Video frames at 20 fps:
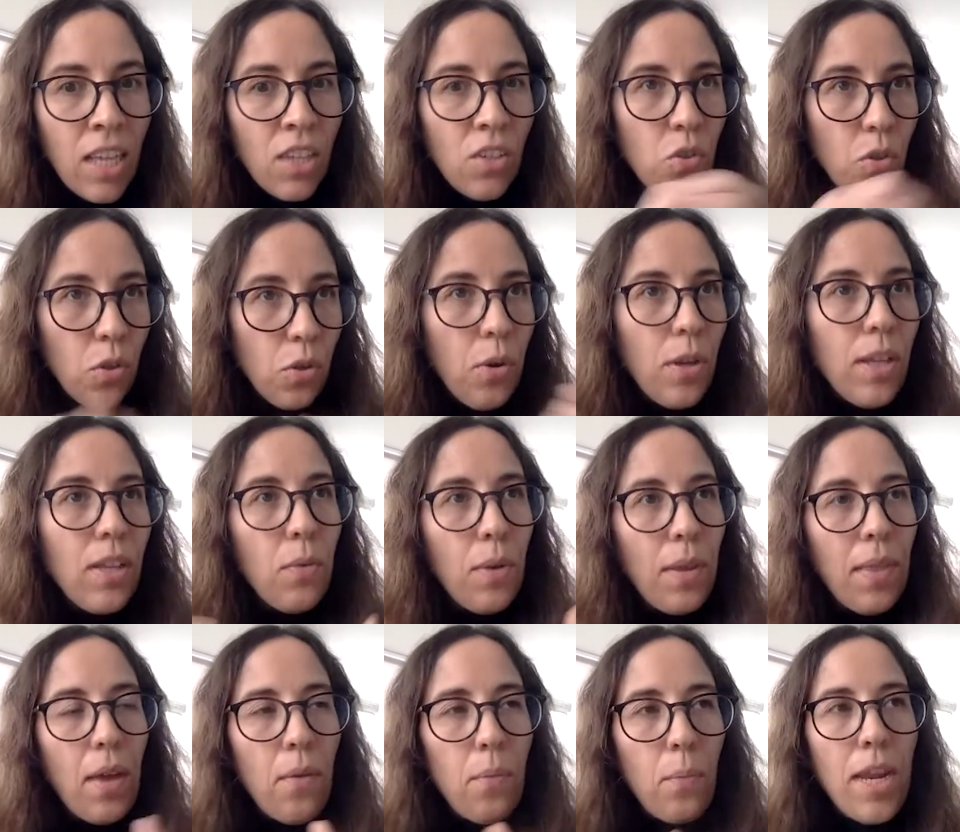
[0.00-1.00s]
so going through
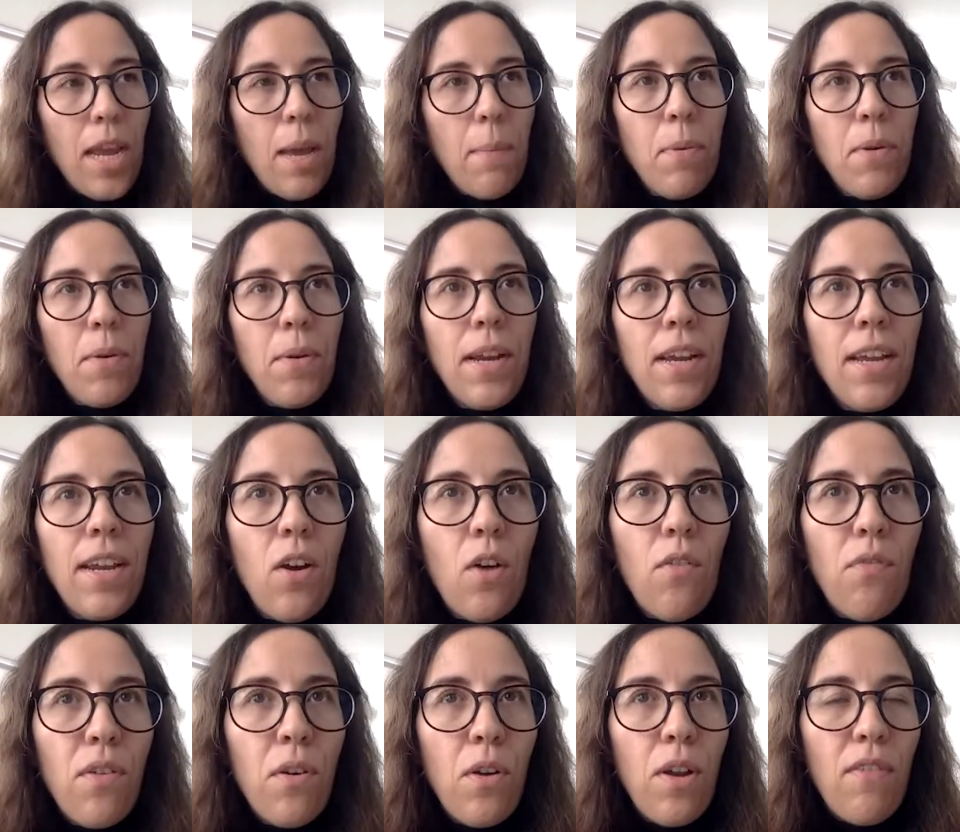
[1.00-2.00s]
that rehab period
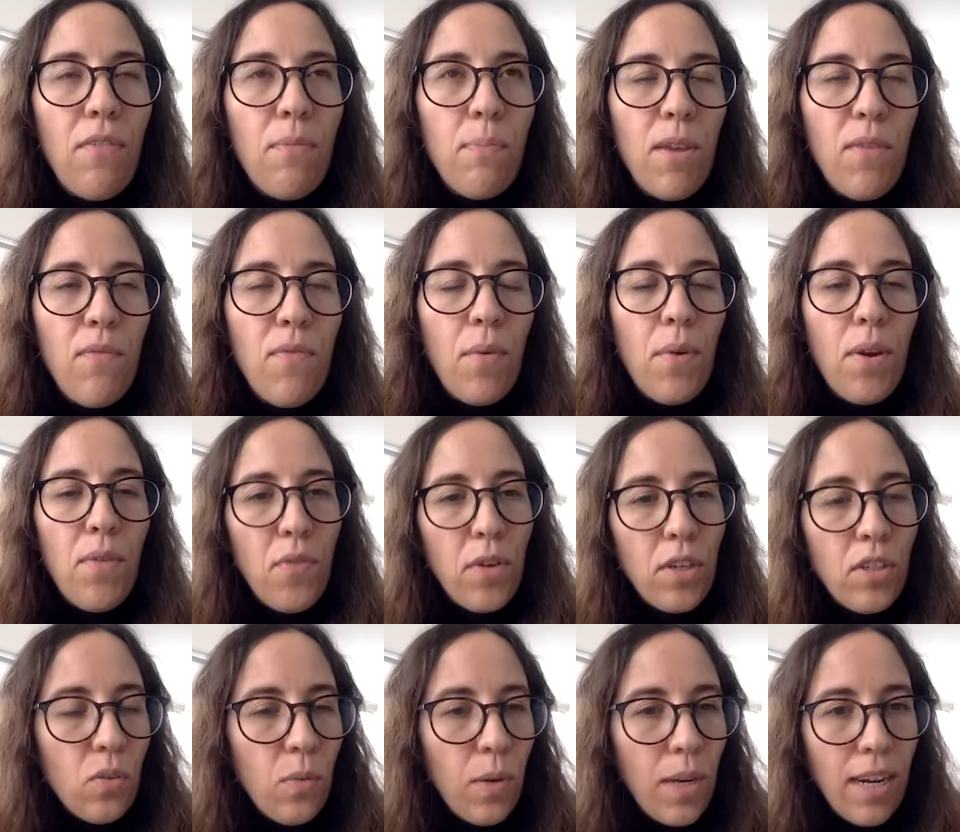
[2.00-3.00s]
often left me very
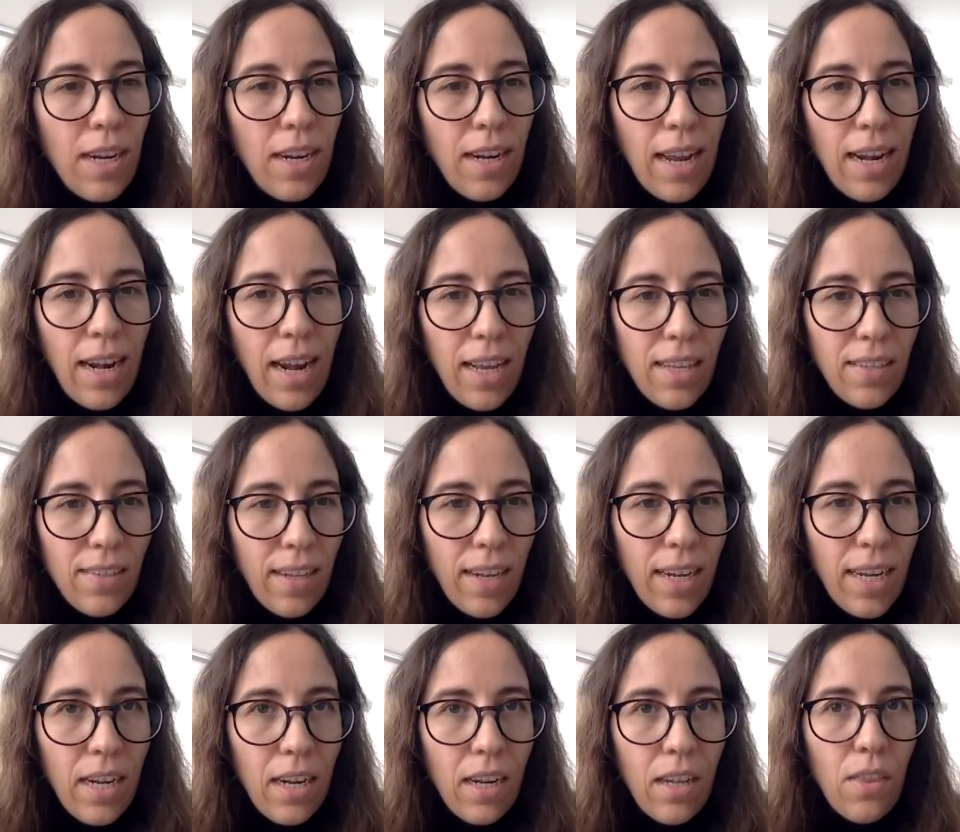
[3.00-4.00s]
frustrated and
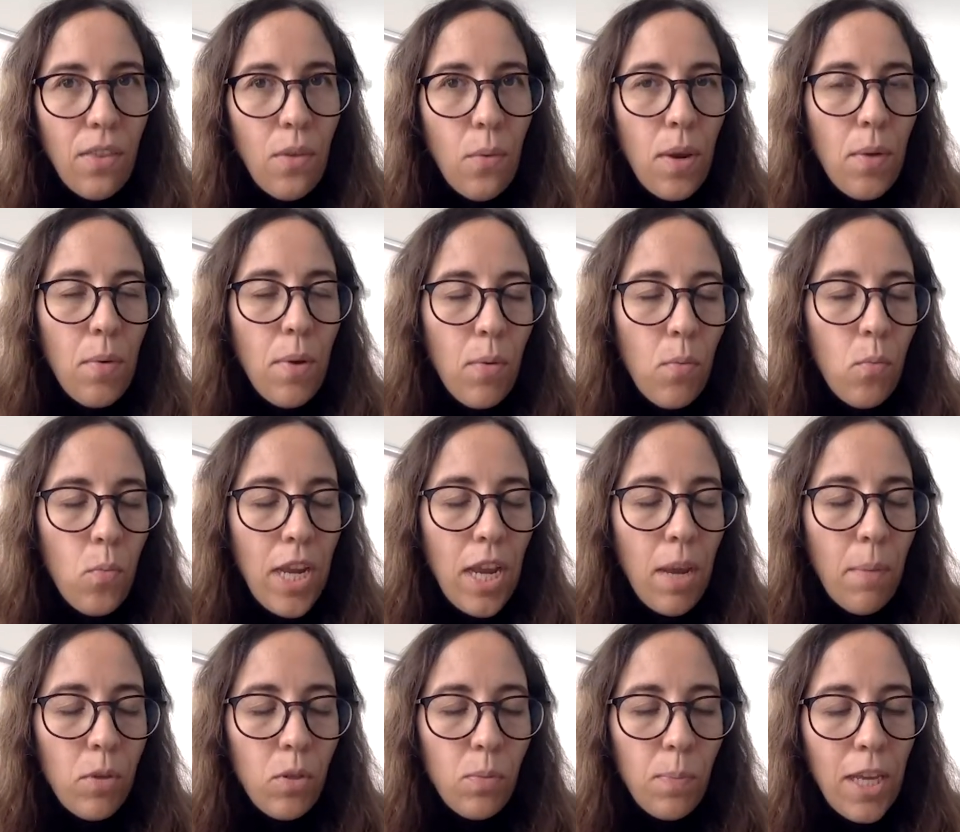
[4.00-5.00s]
isolated in the way
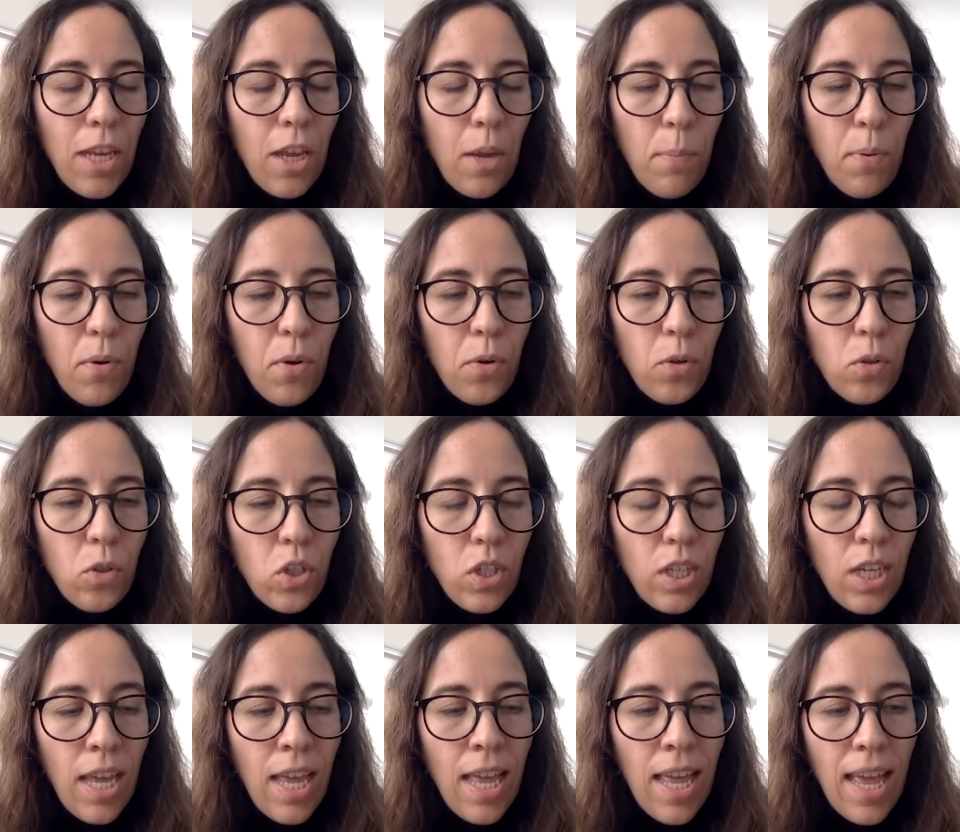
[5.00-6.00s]
rehab was being
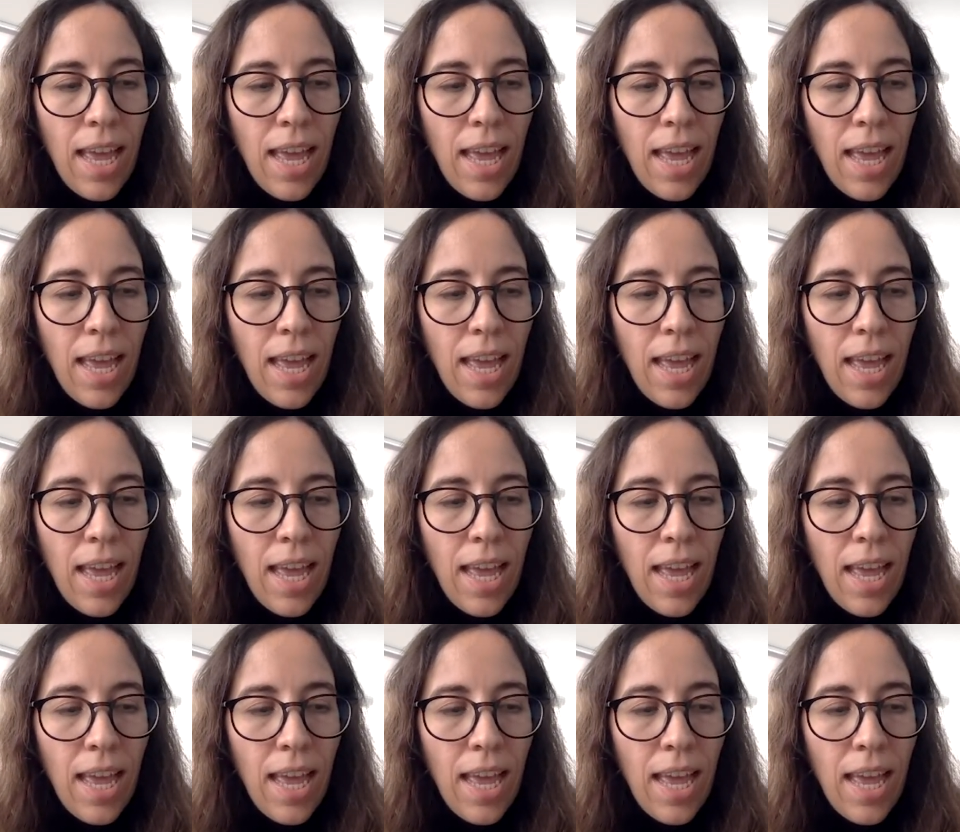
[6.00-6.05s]
approached.